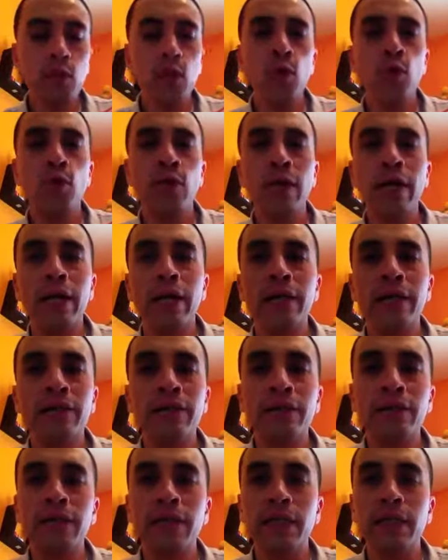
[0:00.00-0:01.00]
Or line, I
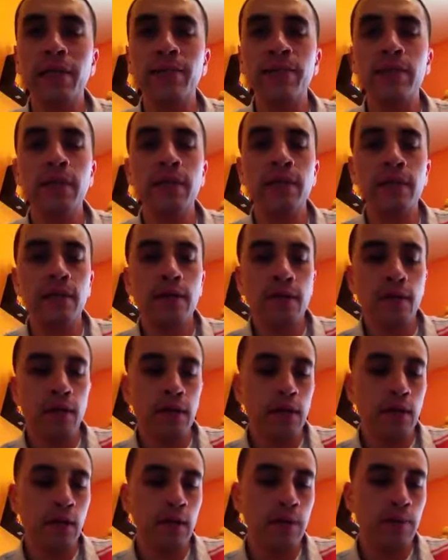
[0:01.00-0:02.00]
should say.
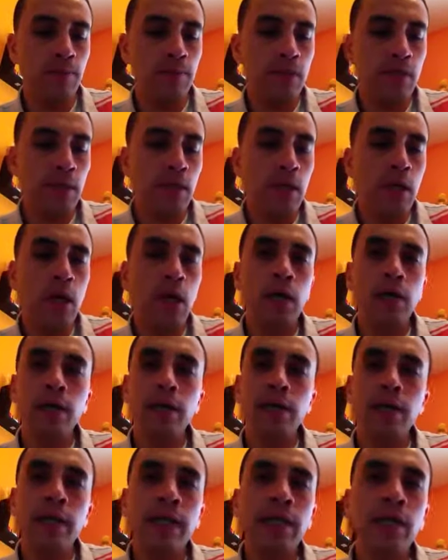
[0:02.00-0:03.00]
Other
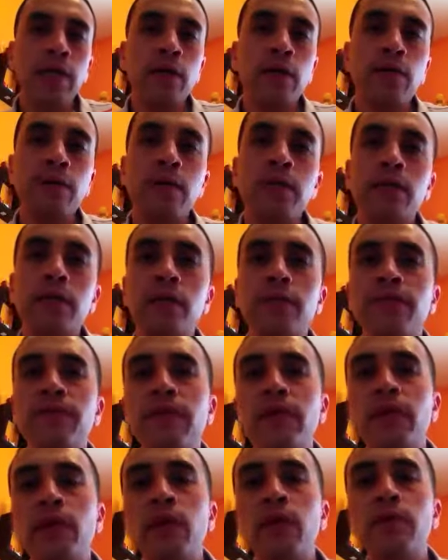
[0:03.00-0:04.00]
than that, though, this
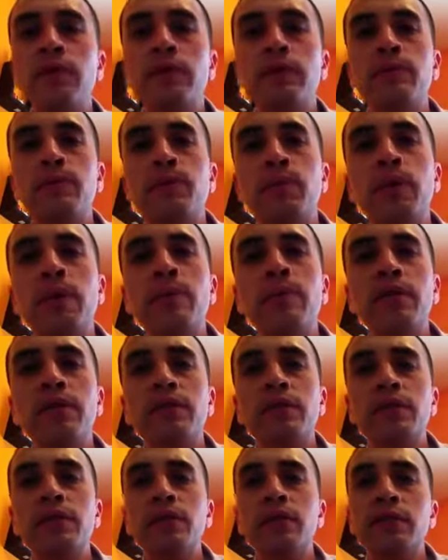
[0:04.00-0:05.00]
video is pretty
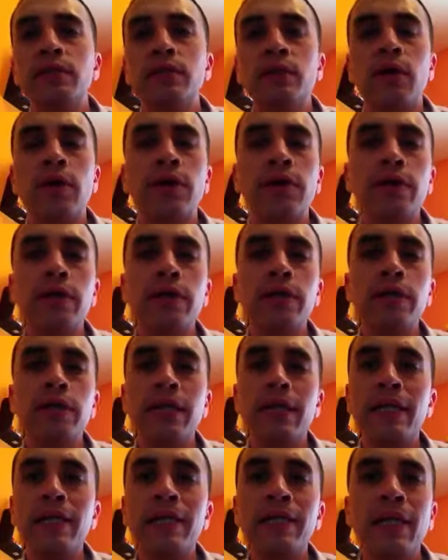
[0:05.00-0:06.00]
much just to target
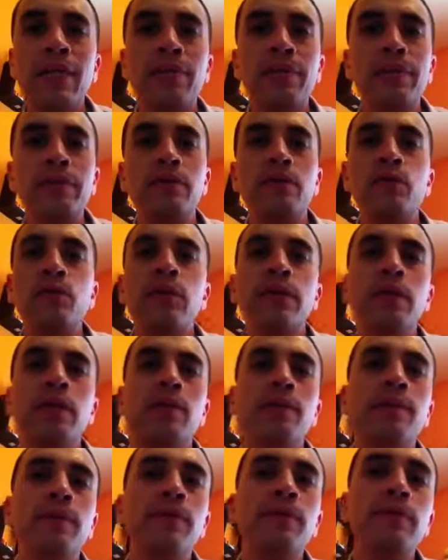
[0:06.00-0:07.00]
any type of toy
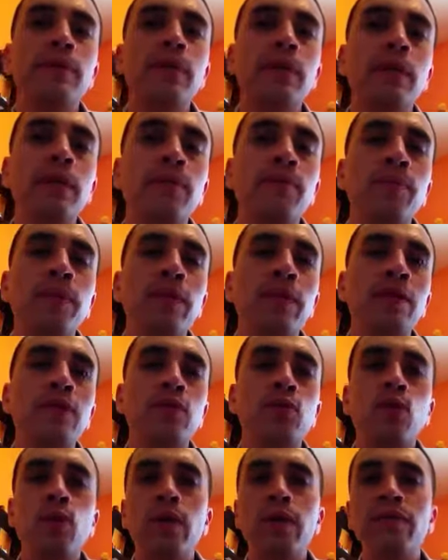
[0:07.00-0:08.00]
community,
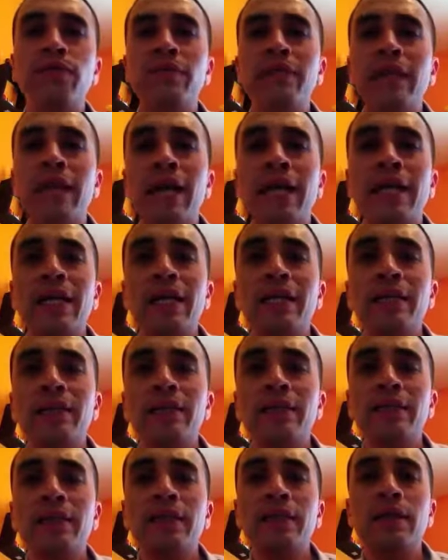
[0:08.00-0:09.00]
toy
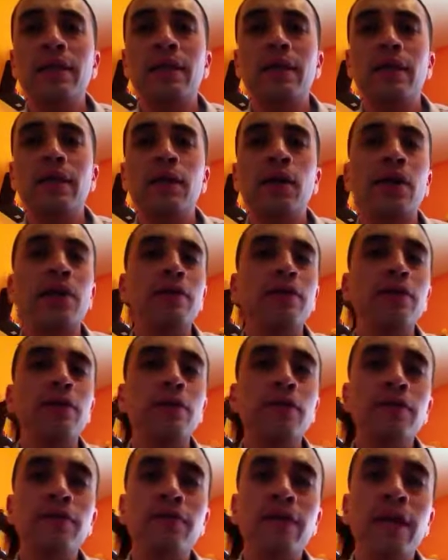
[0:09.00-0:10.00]
fanatics,
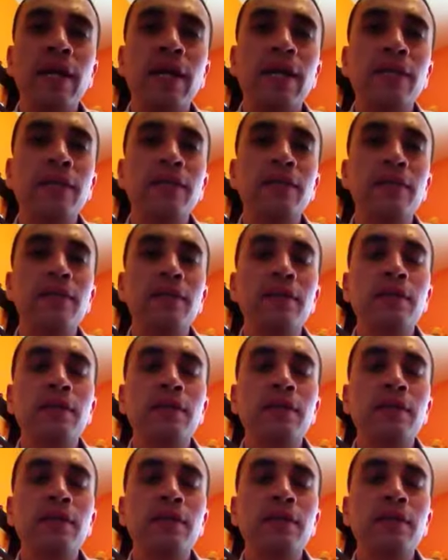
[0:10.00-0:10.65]
cartoon fans,